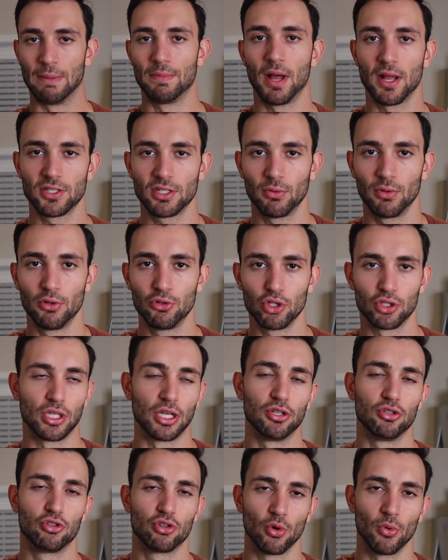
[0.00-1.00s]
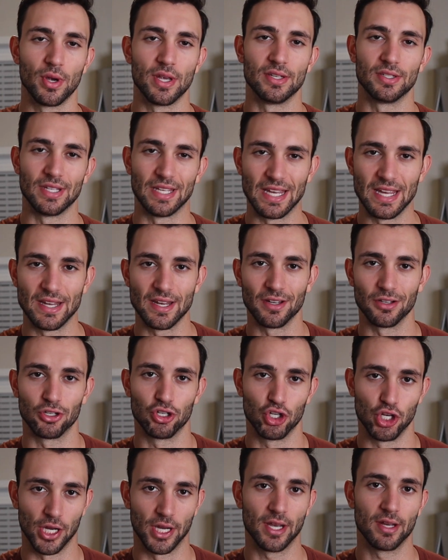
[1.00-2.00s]
I'm not someone who just enjoys eating
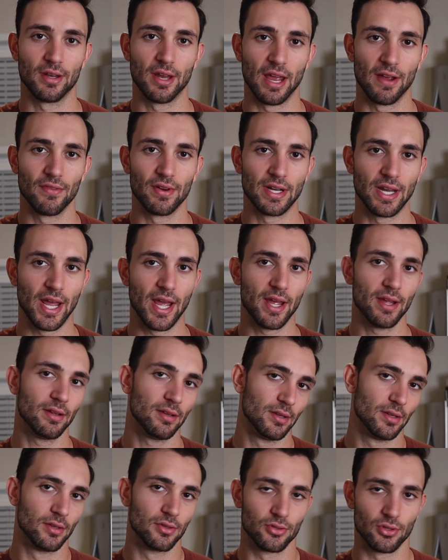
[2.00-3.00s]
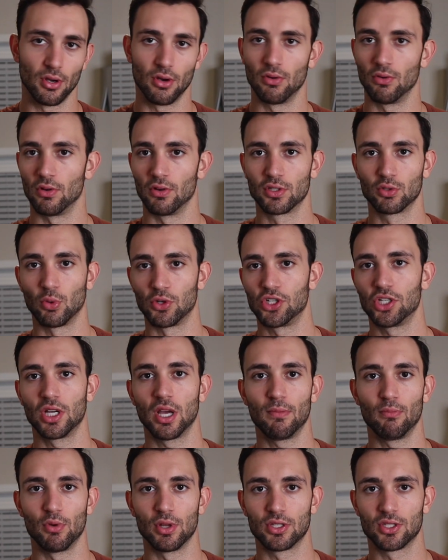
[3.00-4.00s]
chicken every day. So switching
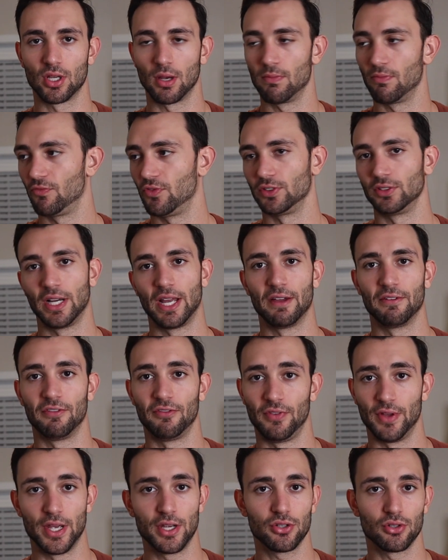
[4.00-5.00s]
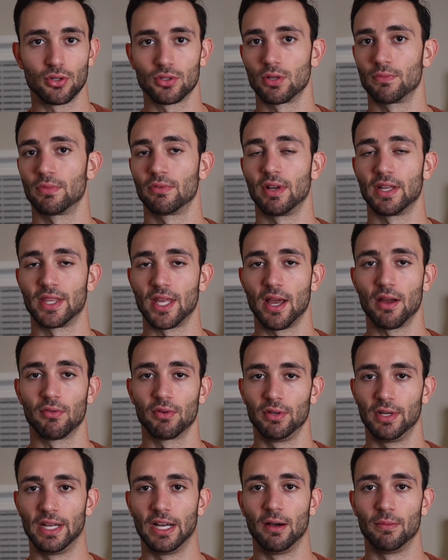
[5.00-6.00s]
up with some fillet of fish or something like that
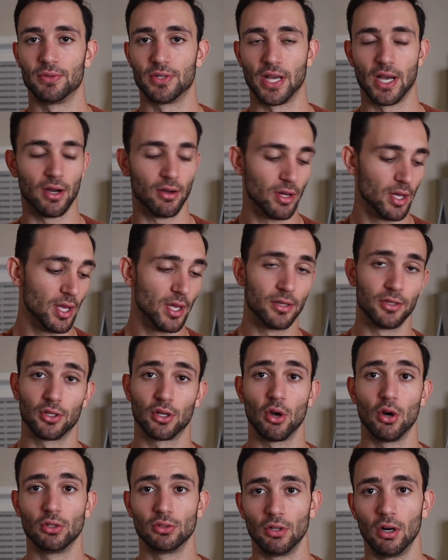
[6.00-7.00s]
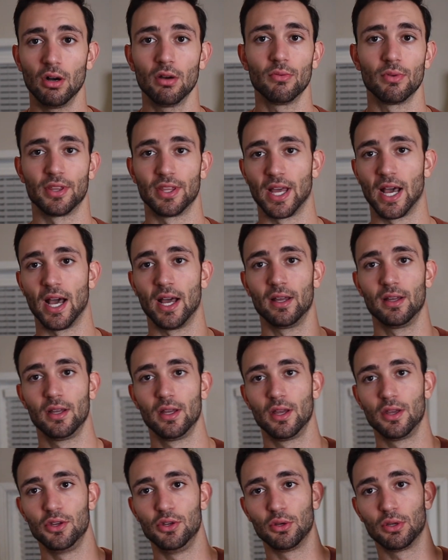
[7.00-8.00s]
really helps out. To go along with that,
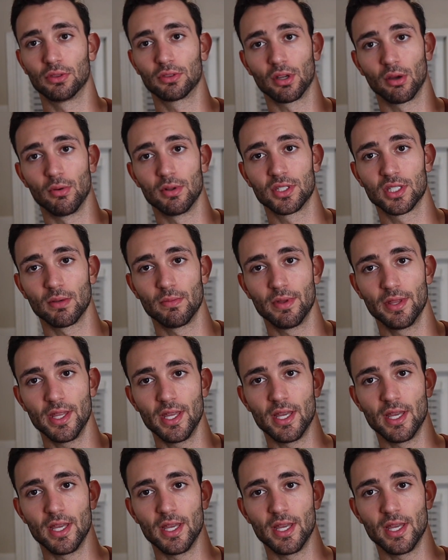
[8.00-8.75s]
you can throw in some of